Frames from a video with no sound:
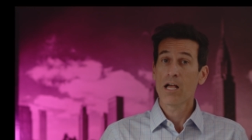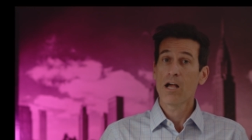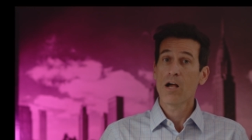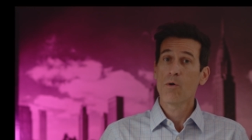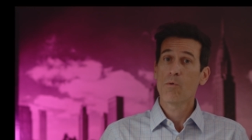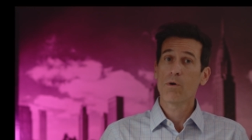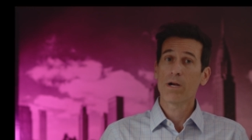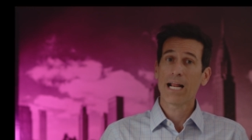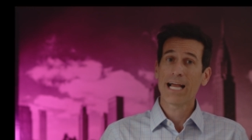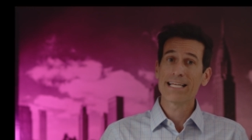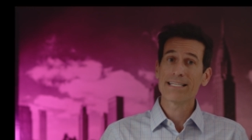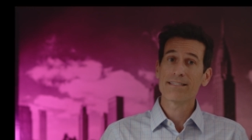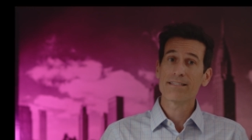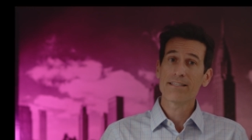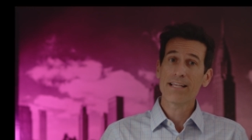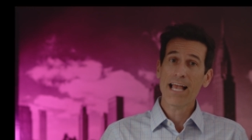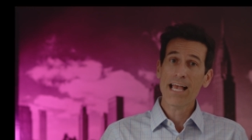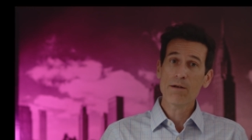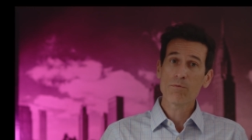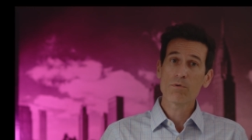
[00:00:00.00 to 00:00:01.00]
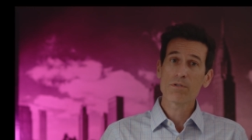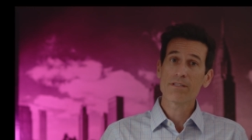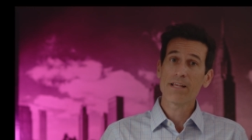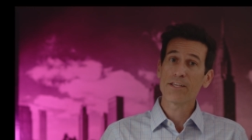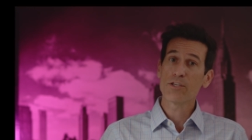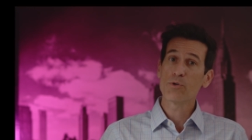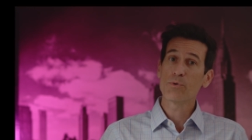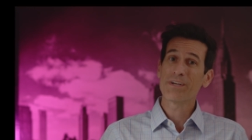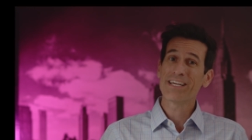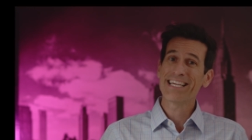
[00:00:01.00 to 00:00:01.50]
What I said was that
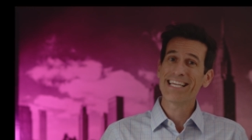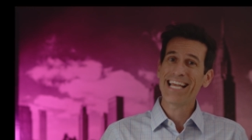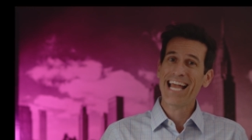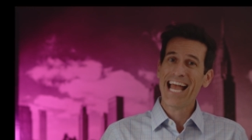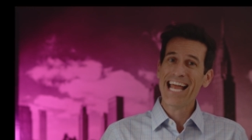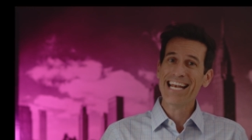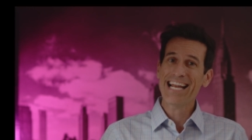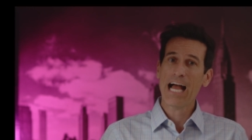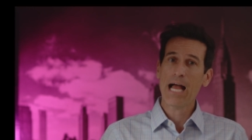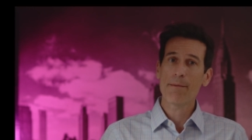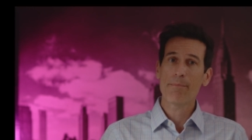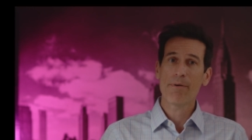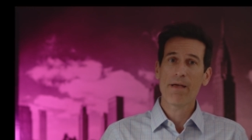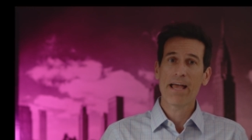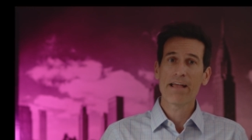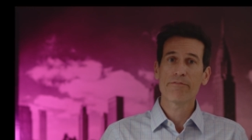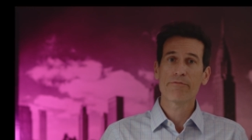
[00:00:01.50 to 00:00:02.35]
you cannot pay